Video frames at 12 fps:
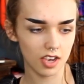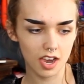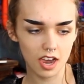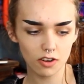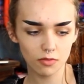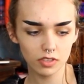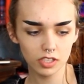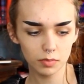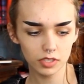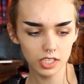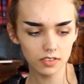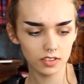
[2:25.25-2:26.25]
I don't really
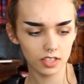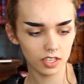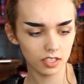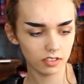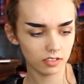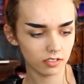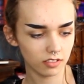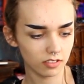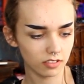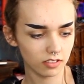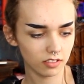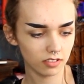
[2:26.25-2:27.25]
believe in that.
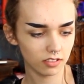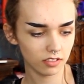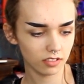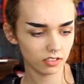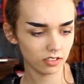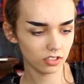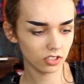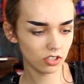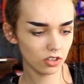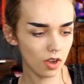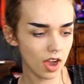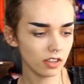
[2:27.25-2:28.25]
You
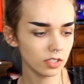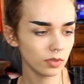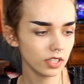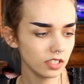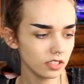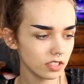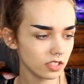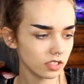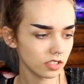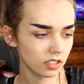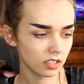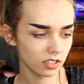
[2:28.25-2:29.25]
know, houseplants,
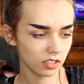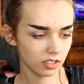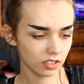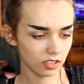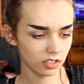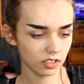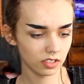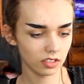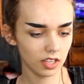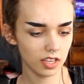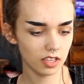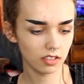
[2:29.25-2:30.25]

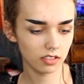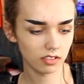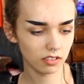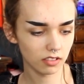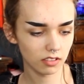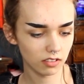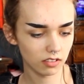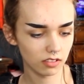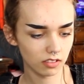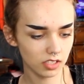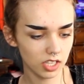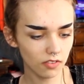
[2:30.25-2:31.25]
like,
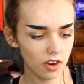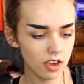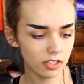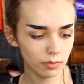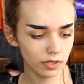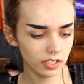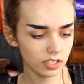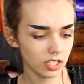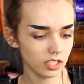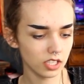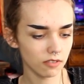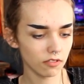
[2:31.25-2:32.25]
different houseplants
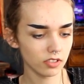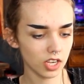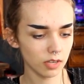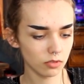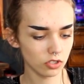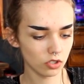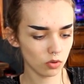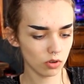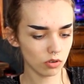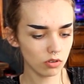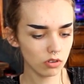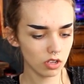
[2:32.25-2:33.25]
like different types of
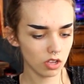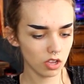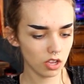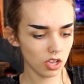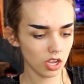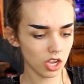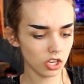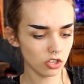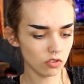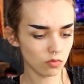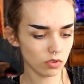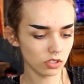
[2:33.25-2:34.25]
soil, and
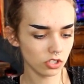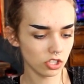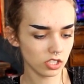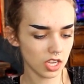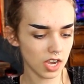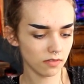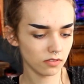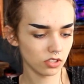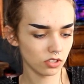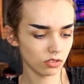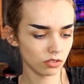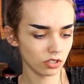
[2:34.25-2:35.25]
you really just have
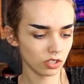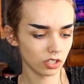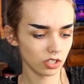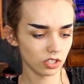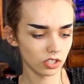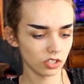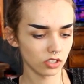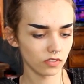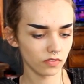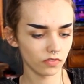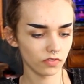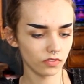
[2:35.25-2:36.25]
to
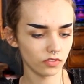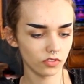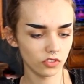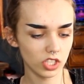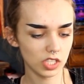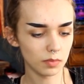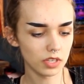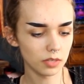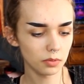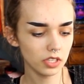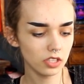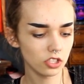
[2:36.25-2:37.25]
just
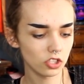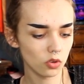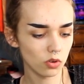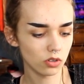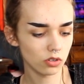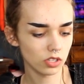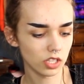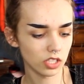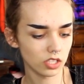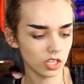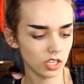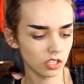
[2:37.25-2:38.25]
manipulate the soil
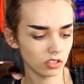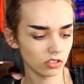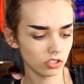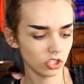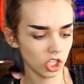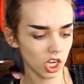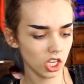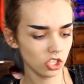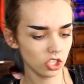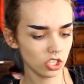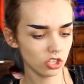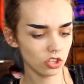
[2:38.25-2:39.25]
and like
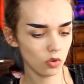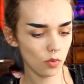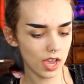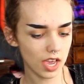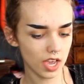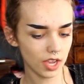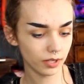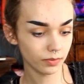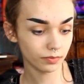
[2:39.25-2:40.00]
change it the way